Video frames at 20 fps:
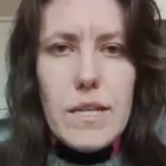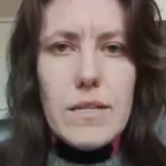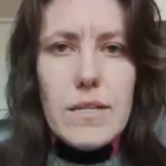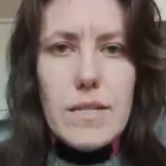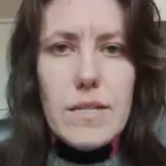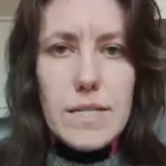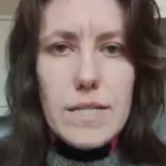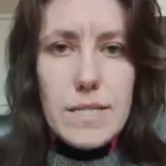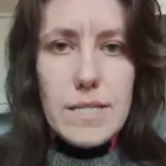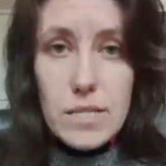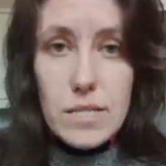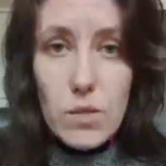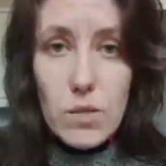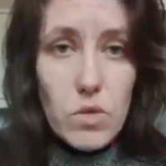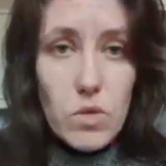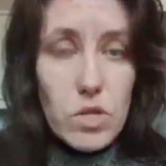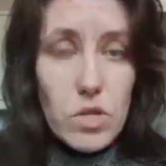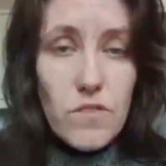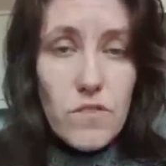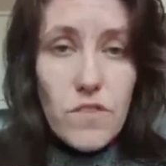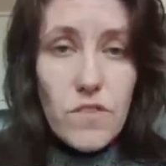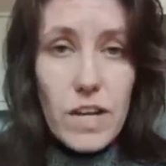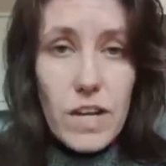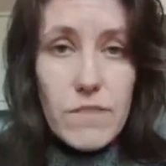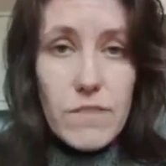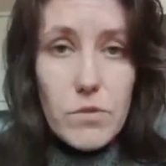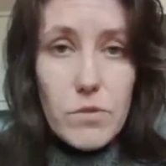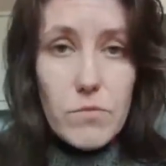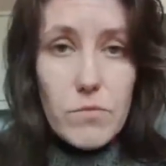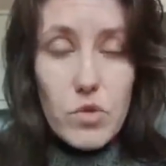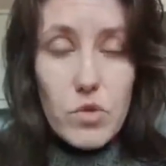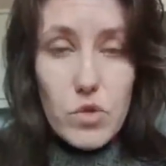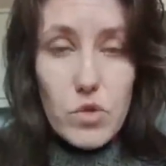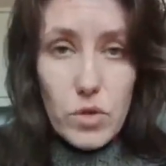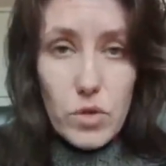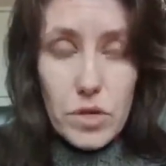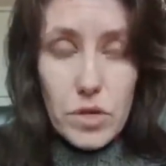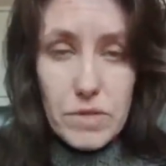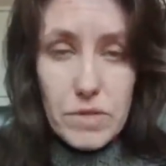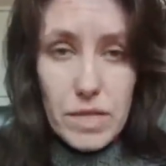This is the word of God from you.
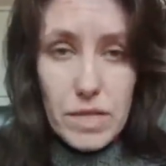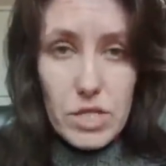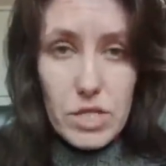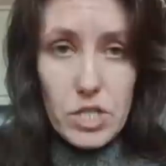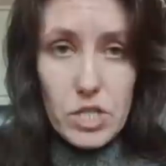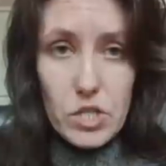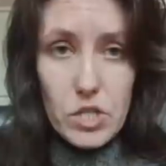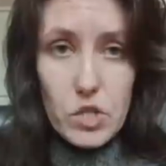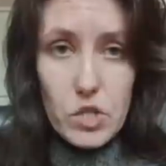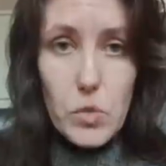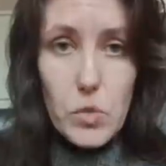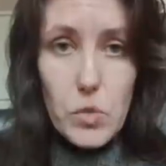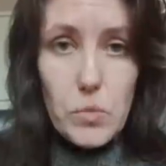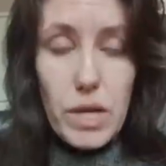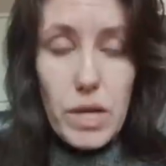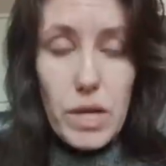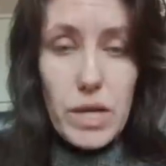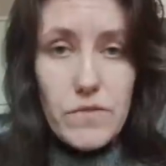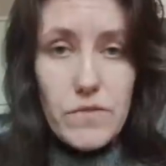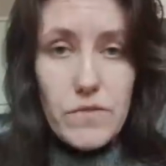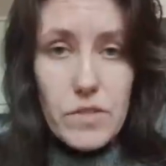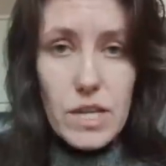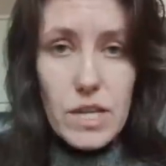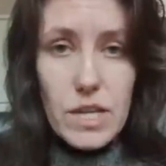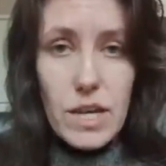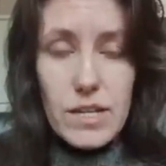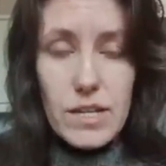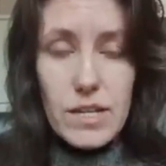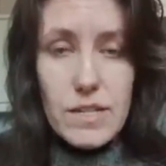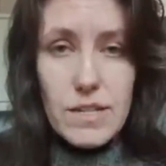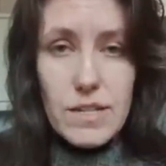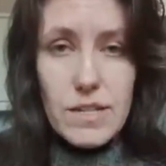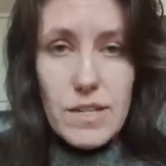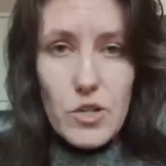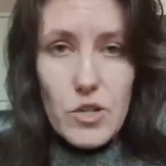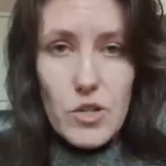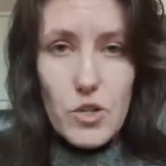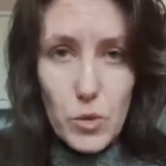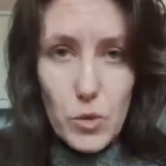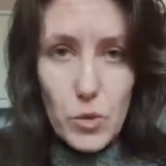You are religious, you believe in God,
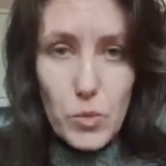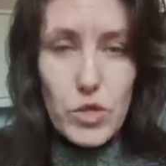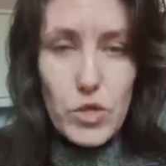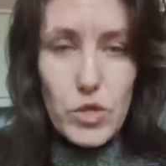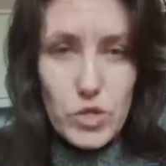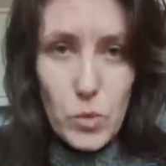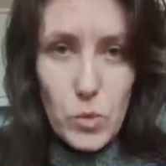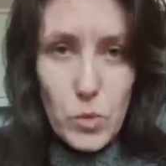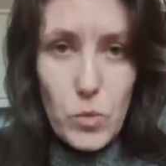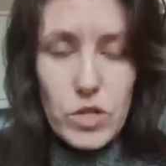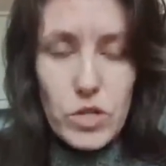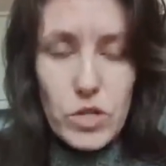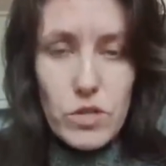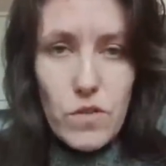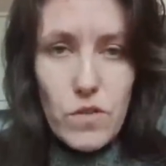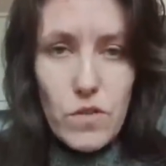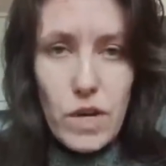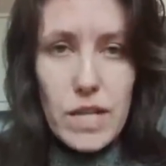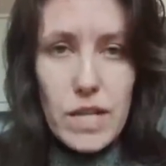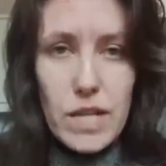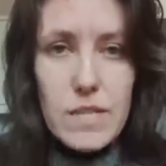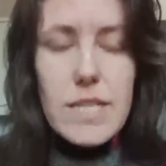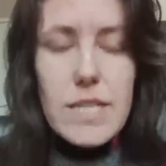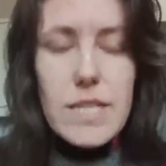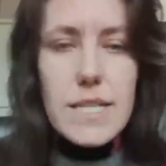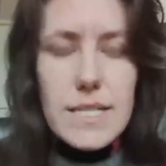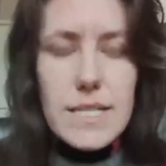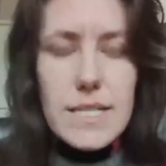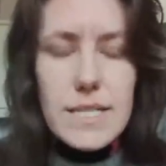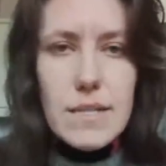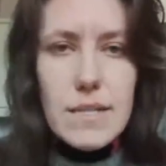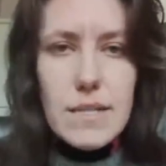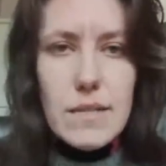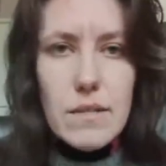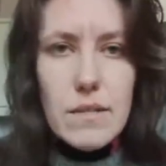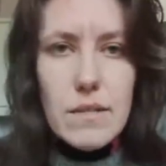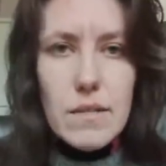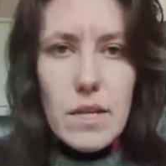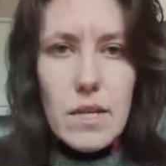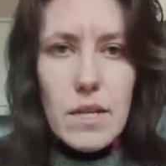you want the word of God, this is
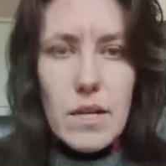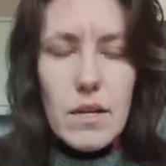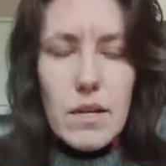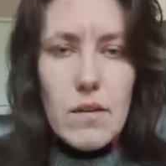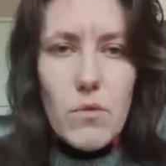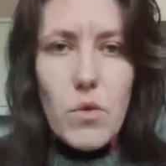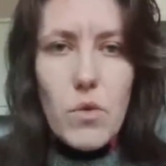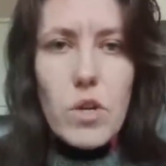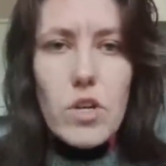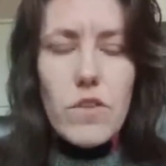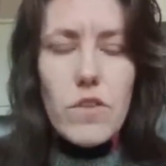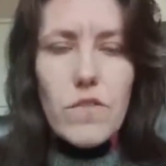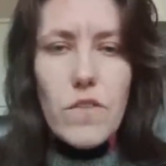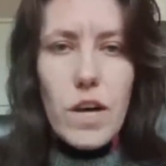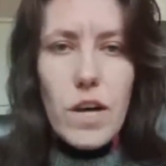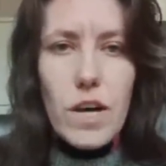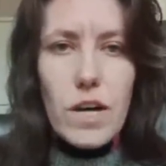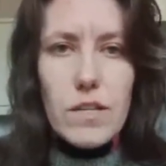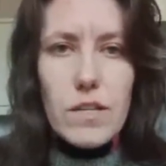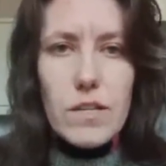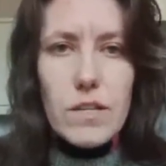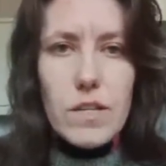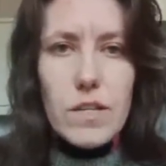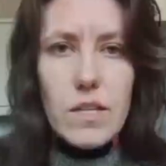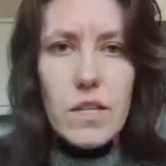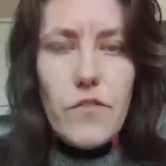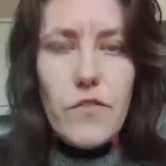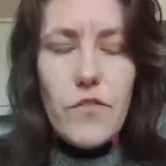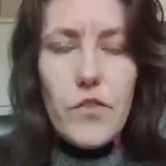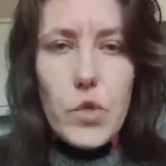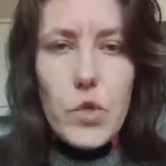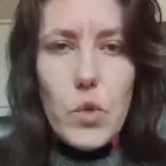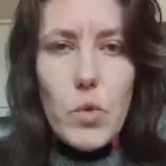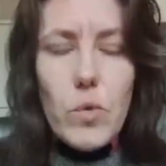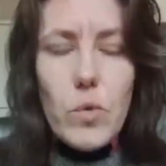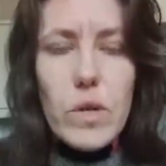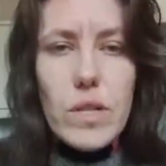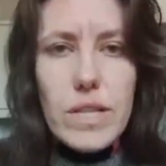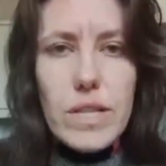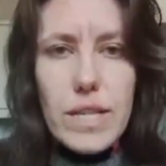the word of God. If you
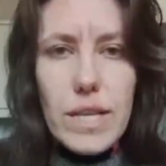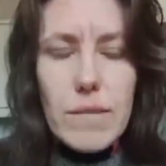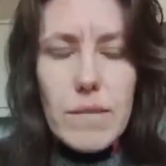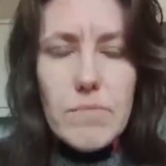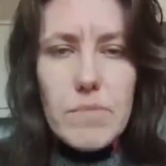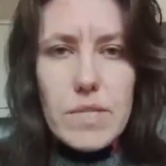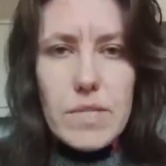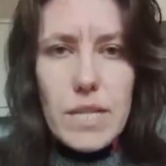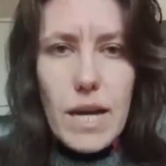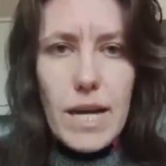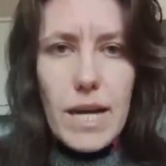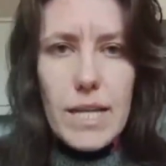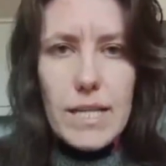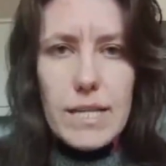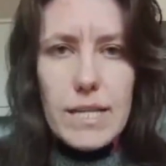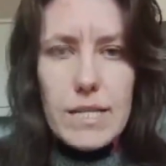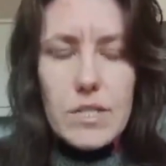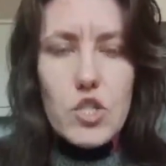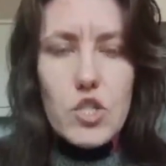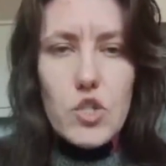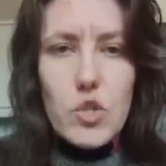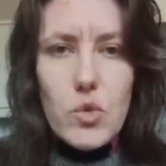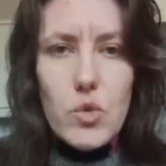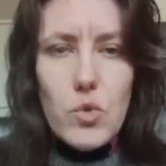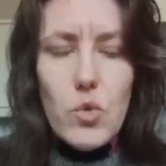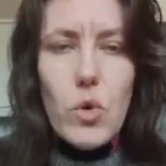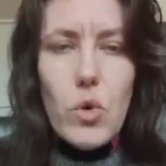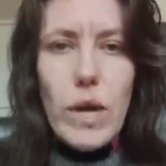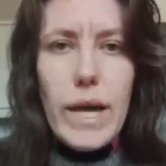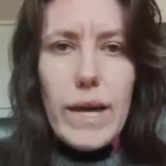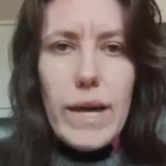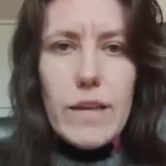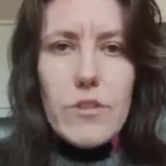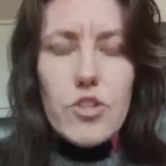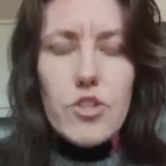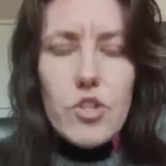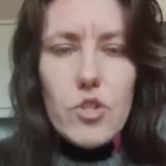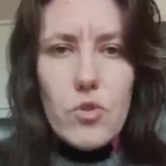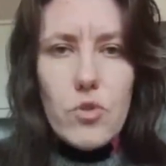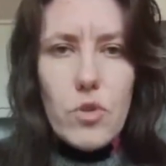will keep silence, you
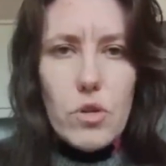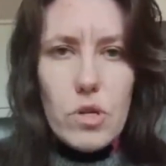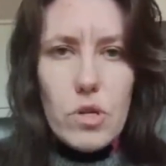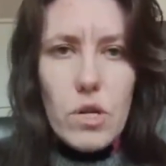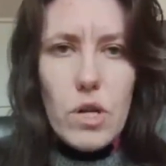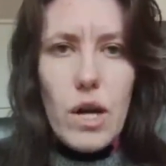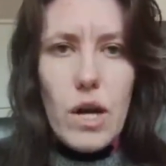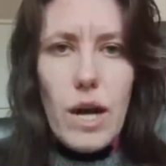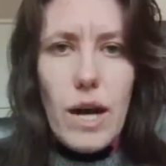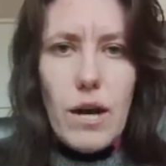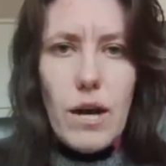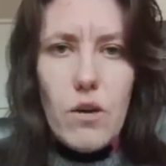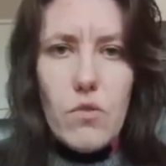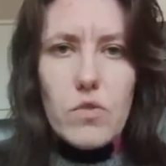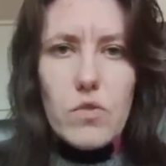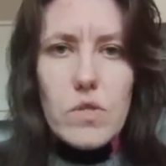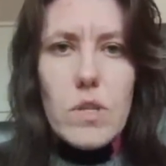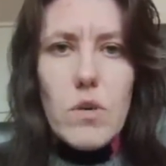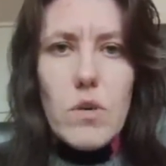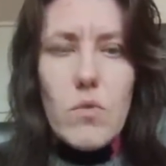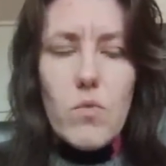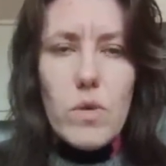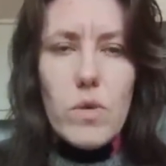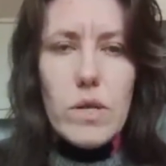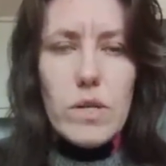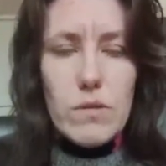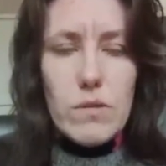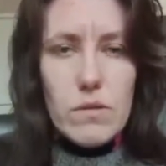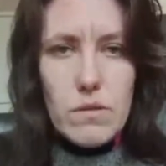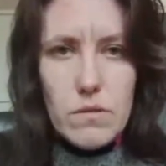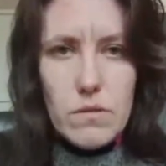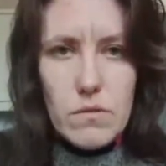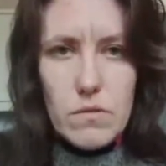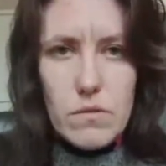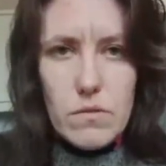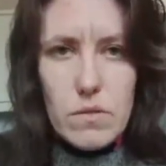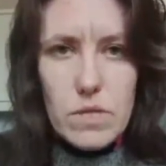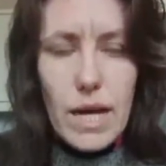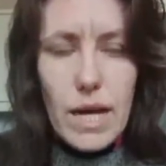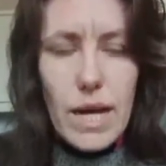and your house will
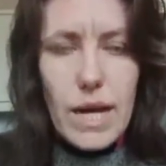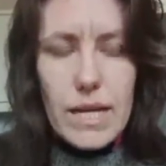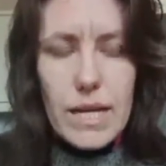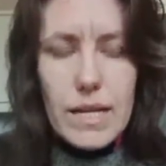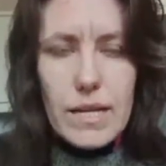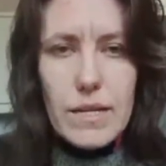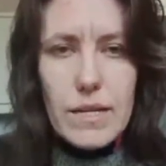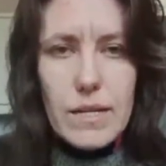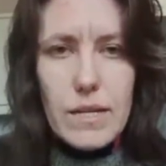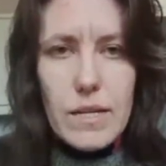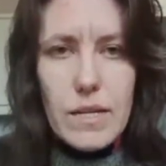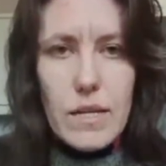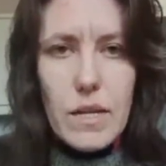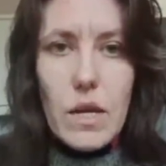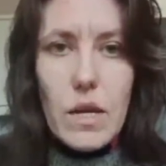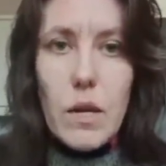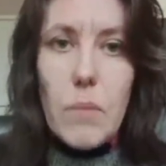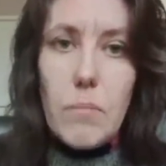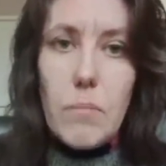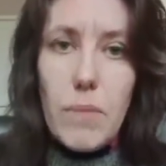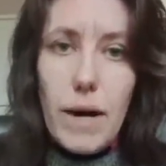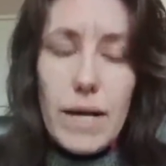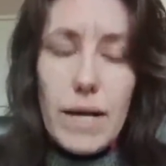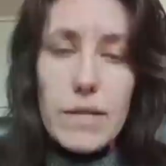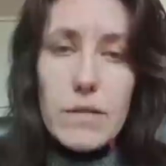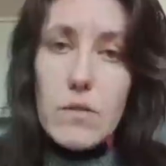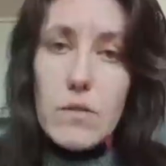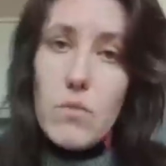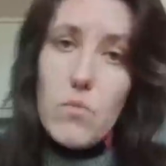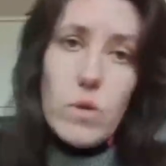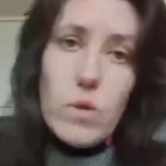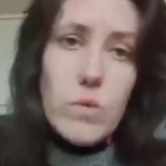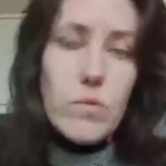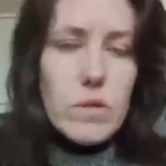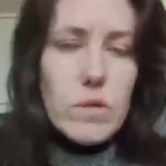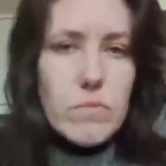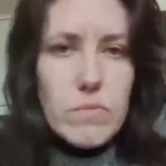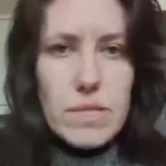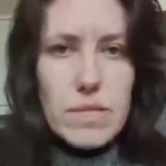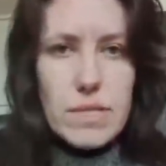die. But we
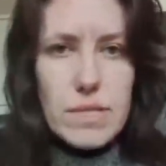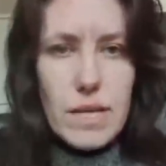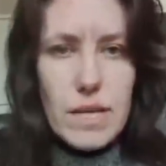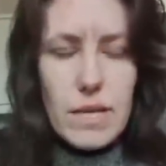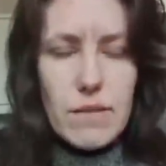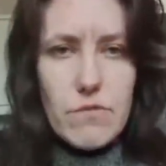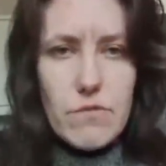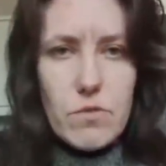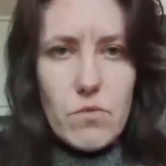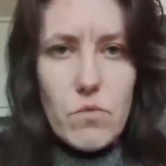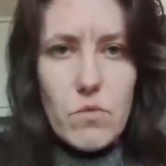will be saved.